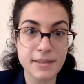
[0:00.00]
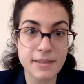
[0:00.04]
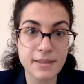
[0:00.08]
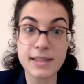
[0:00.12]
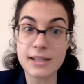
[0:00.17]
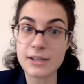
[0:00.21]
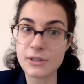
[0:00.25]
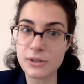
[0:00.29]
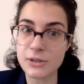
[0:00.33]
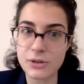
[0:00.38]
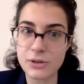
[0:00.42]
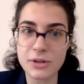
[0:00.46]

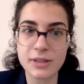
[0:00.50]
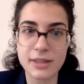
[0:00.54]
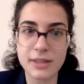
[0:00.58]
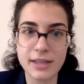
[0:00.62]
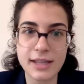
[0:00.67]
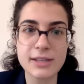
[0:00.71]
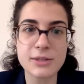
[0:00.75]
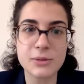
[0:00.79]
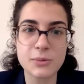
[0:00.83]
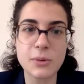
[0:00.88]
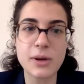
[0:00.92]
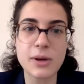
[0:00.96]
That's
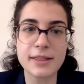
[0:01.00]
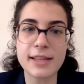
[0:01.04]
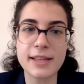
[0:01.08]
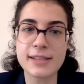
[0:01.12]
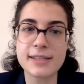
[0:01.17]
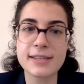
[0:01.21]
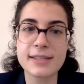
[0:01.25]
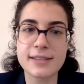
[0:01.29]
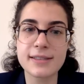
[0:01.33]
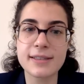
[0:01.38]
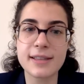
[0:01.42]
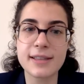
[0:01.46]

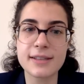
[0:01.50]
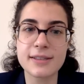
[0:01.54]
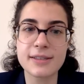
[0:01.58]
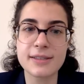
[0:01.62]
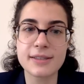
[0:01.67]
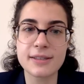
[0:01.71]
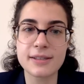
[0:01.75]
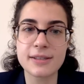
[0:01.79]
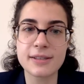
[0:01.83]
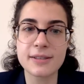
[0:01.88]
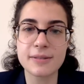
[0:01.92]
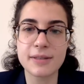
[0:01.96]

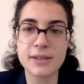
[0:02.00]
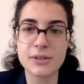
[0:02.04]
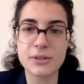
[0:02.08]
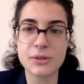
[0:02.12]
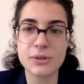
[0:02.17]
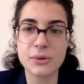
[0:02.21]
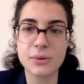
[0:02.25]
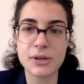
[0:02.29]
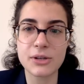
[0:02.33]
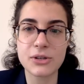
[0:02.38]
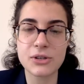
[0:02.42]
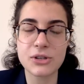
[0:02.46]

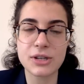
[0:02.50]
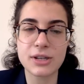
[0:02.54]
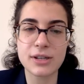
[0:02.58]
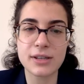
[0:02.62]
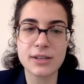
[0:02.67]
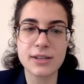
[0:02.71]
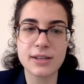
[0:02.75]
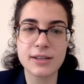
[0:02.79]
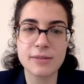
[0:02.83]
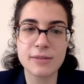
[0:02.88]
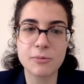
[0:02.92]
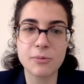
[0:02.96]
the question.
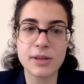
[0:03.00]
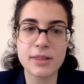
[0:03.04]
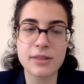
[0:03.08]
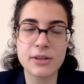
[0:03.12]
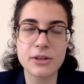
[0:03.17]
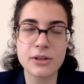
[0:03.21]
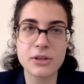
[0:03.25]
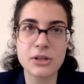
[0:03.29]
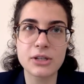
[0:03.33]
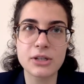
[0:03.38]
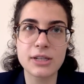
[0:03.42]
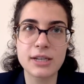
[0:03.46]
When
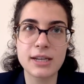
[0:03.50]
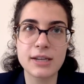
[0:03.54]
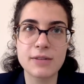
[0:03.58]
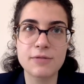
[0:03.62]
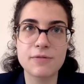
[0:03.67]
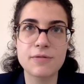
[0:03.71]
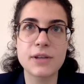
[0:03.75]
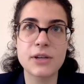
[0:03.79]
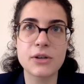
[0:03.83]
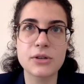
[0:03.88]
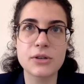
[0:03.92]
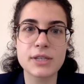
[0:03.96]
the good kid
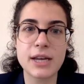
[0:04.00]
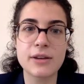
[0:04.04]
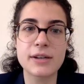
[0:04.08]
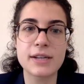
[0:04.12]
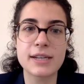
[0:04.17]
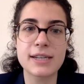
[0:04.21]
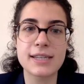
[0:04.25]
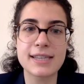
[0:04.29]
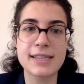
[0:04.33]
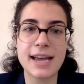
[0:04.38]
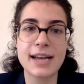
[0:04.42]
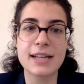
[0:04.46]
figures out
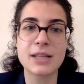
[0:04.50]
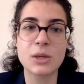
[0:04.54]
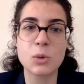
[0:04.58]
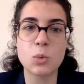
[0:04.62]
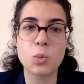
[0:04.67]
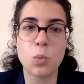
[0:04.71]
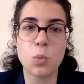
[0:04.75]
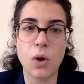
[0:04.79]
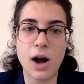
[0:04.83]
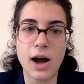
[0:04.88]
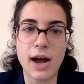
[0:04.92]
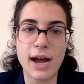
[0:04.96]
exactly
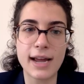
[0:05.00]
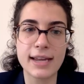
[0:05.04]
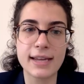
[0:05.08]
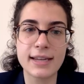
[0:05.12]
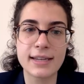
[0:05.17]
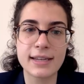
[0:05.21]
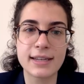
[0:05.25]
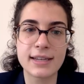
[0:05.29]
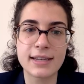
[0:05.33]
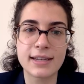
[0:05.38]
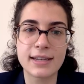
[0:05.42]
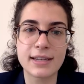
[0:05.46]
why,
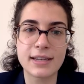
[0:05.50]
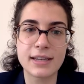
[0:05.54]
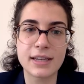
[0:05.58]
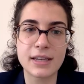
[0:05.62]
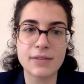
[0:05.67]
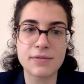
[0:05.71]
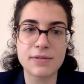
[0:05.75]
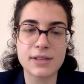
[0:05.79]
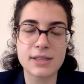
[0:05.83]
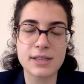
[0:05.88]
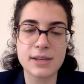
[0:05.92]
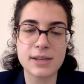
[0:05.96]

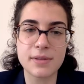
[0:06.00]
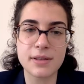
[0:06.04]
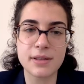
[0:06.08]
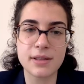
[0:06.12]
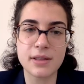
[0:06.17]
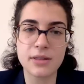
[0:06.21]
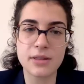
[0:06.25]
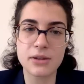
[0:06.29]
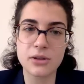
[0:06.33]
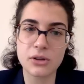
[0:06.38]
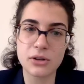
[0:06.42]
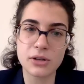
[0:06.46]
if it's something
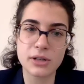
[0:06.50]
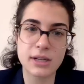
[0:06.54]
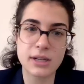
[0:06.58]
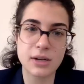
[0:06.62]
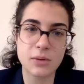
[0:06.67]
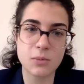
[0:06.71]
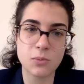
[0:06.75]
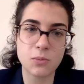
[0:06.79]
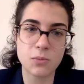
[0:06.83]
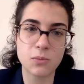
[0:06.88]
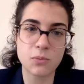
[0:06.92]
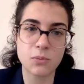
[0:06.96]
that the good
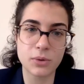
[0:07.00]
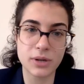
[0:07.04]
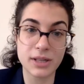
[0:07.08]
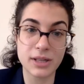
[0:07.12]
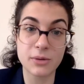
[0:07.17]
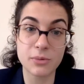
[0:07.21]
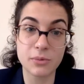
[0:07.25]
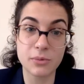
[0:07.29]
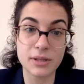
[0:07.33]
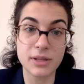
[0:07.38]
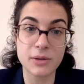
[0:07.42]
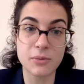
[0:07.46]
kid
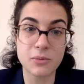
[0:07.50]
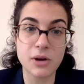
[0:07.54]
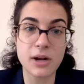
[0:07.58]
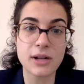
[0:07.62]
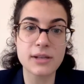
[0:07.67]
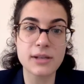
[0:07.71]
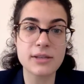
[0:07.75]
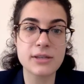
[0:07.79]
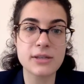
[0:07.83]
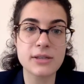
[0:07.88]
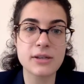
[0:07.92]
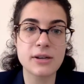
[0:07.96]
really, really
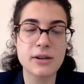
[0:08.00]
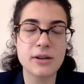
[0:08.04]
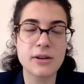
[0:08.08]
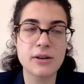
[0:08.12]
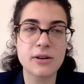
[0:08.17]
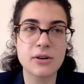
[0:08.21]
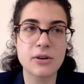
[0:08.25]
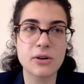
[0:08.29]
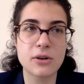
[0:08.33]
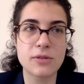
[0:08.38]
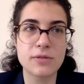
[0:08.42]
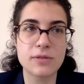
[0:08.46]
wants,
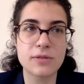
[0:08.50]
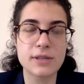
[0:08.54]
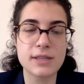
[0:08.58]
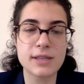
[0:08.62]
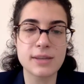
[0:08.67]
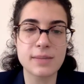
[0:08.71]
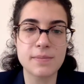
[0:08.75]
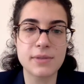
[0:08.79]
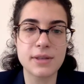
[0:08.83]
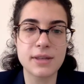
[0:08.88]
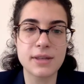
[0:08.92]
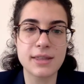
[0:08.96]
or if it's
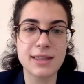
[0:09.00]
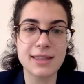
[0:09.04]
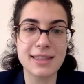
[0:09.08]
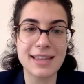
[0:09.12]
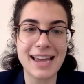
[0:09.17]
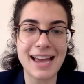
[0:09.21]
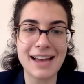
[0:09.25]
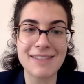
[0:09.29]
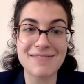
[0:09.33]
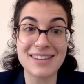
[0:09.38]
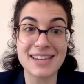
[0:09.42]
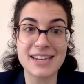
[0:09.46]
something that they
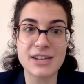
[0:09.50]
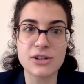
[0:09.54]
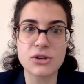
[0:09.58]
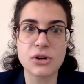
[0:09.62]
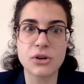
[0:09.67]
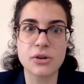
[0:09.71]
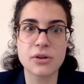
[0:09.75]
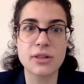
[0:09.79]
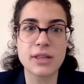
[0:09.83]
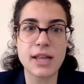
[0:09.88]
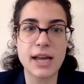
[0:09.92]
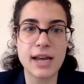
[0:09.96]
have
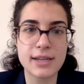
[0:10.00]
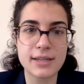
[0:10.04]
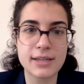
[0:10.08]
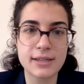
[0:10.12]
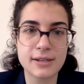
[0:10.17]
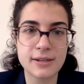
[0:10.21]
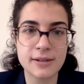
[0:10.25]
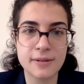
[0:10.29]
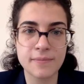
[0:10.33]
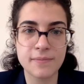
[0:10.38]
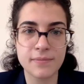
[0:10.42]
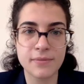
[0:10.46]

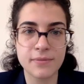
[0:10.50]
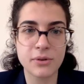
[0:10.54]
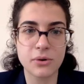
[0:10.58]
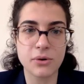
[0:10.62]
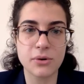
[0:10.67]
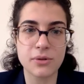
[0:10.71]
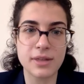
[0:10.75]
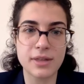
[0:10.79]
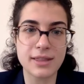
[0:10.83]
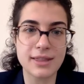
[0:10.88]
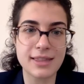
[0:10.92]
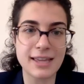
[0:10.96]
internalized
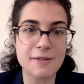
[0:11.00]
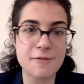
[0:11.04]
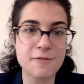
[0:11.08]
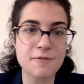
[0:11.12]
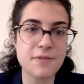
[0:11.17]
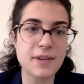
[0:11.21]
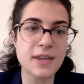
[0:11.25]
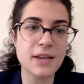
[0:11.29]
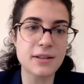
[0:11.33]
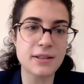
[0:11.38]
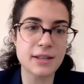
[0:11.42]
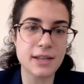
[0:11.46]
or that they
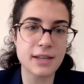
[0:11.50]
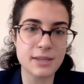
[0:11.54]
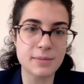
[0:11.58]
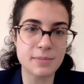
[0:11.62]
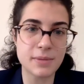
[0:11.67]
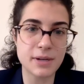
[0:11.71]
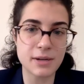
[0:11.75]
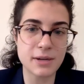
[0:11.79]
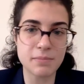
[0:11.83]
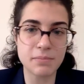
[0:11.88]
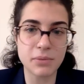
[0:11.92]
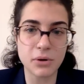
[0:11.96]
feel has
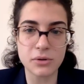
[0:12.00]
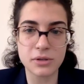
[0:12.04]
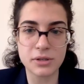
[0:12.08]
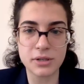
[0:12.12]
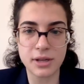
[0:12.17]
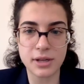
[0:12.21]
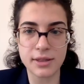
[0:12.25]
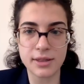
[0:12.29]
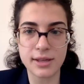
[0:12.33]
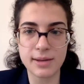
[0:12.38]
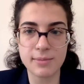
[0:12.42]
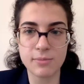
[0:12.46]
been imposed
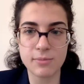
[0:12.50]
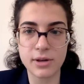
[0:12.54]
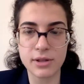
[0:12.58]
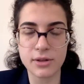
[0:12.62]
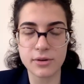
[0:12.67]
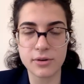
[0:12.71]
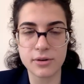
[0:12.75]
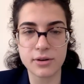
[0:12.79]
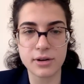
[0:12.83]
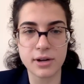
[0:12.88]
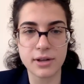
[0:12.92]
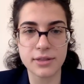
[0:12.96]
on them,
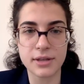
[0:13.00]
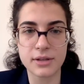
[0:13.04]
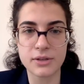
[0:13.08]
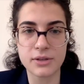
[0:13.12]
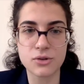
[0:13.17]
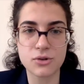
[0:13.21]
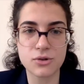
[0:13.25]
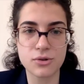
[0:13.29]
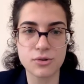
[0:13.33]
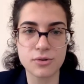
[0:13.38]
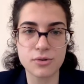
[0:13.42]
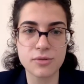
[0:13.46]
whether or not
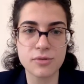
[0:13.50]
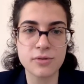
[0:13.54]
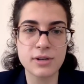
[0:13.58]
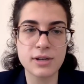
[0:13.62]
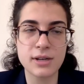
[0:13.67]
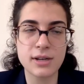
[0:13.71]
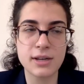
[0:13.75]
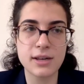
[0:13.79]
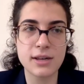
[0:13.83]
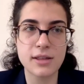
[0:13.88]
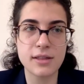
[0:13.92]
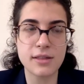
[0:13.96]
that's true,
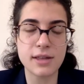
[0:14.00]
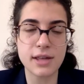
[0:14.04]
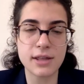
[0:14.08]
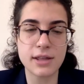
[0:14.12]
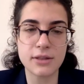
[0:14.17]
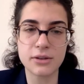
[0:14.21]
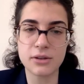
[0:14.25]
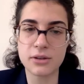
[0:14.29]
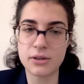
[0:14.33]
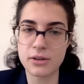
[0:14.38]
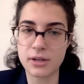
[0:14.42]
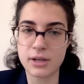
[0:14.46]
then
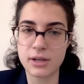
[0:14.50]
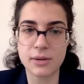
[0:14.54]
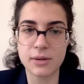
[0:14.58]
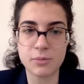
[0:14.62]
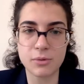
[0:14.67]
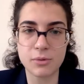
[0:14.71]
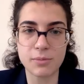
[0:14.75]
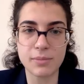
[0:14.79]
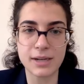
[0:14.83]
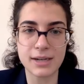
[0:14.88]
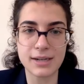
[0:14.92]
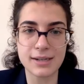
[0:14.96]
the good kid
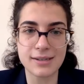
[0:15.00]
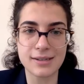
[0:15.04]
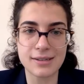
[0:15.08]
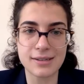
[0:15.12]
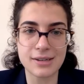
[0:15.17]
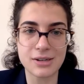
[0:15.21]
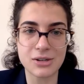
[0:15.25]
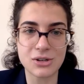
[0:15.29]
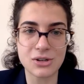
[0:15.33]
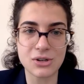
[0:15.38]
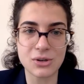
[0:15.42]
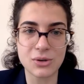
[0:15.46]
will make a
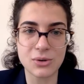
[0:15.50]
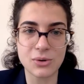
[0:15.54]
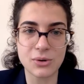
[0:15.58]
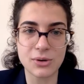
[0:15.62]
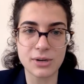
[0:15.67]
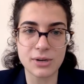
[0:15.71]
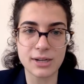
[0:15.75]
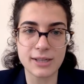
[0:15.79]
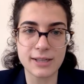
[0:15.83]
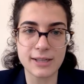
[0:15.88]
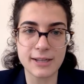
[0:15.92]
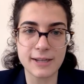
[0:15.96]
decision
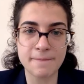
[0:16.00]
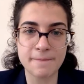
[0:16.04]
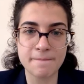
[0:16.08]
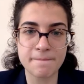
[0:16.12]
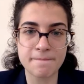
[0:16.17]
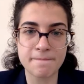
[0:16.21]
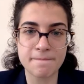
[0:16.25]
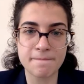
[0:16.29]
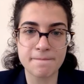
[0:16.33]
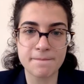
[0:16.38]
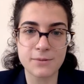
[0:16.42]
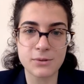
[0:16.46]
accordingly.
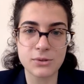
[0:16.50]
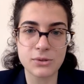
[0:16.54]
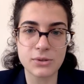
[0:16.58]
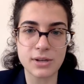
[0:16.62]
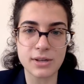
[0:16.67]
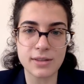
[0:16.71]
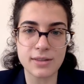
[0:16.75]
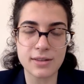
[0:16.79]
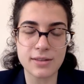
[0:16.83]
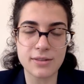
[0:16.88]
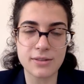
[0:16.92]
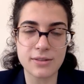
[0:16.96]
So
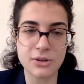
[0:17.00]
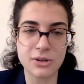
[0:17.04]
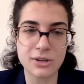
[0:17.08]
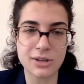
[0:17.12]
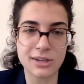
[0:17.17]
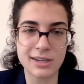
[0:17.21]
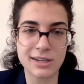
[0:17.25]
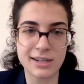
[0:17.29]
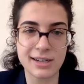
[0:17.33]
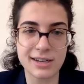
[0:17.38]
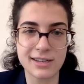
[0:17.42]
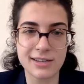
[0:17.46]
I think the good
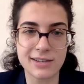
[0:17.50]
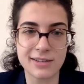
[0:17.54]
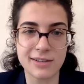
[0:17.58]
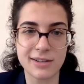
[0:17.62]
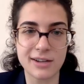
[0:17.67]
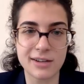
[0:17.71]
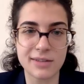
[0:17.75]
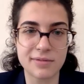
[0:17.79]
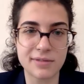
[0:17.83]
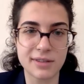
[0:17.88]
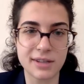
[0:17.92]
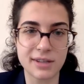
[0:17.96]
kid has a
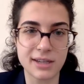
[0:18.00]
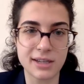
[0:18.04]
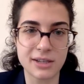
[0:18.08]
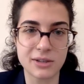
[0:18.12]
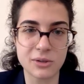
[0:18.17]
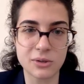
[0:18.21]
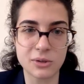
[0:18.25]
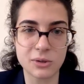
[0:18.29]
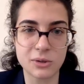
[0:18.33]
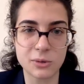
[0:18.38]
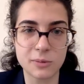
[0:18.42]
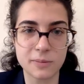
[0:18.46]
lot of thinking
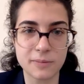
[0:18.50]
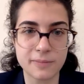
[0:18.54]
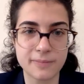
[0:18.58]
to do.